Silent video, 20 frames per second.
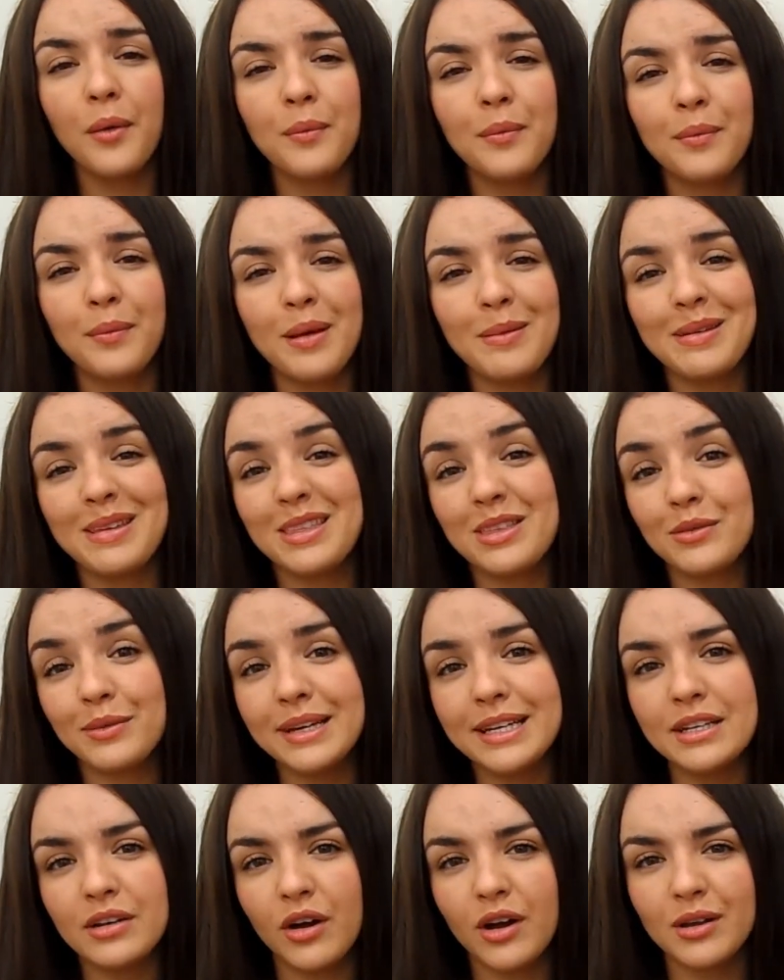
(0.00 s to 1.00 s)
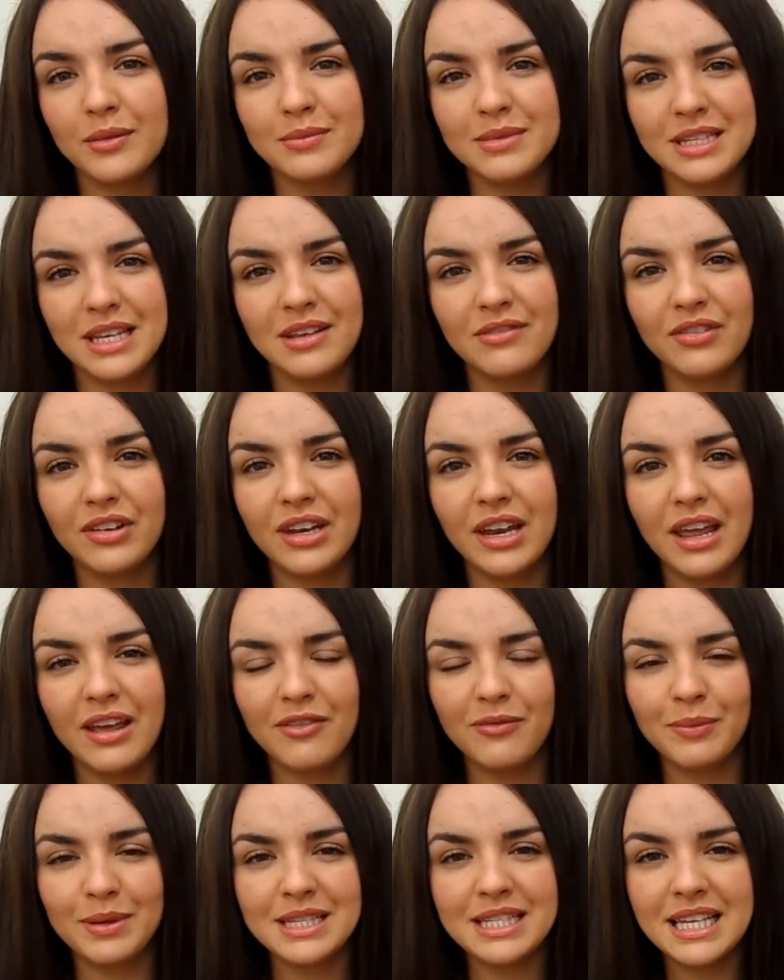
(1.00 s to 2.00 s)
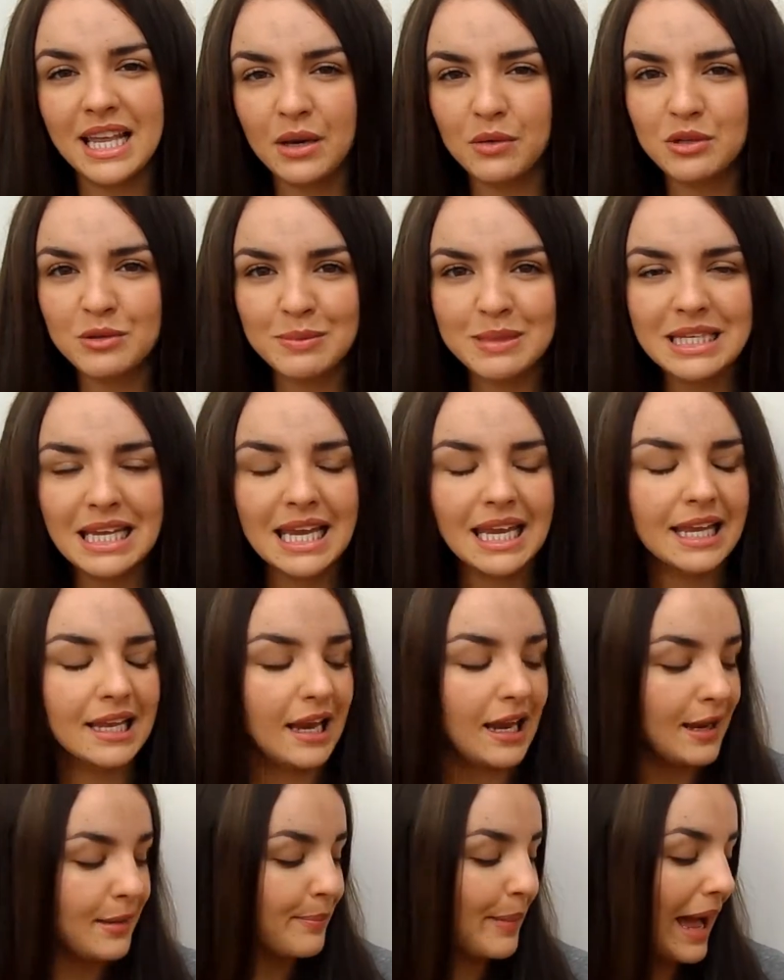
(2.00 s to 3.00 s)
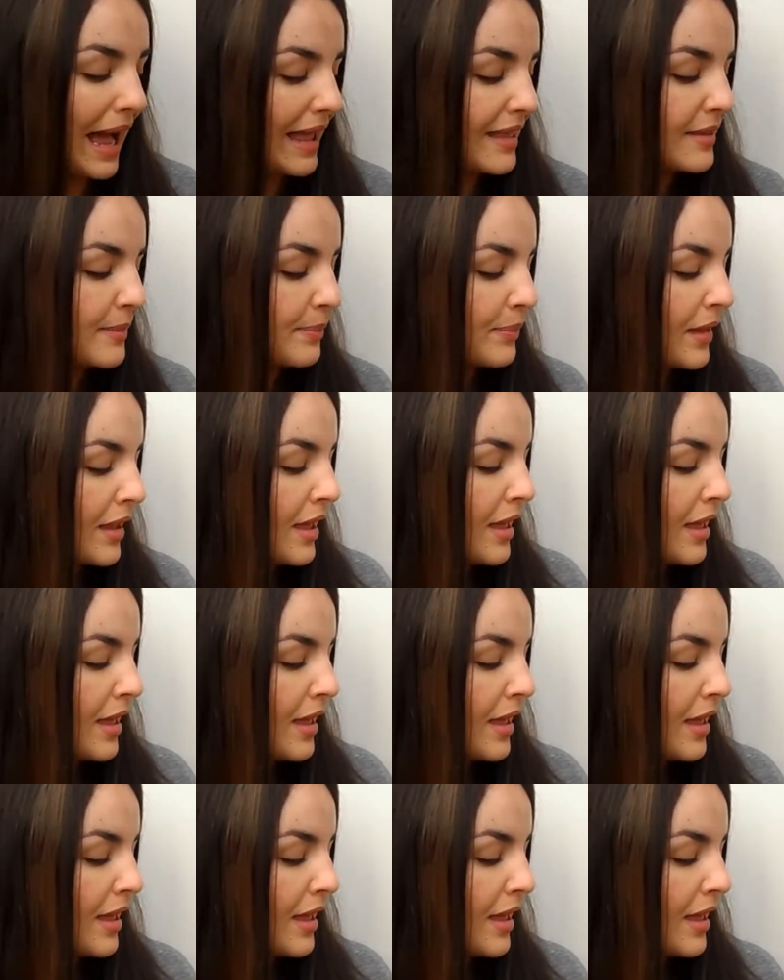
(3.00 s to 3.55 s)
maybe three times even, if my skin was particularly bad.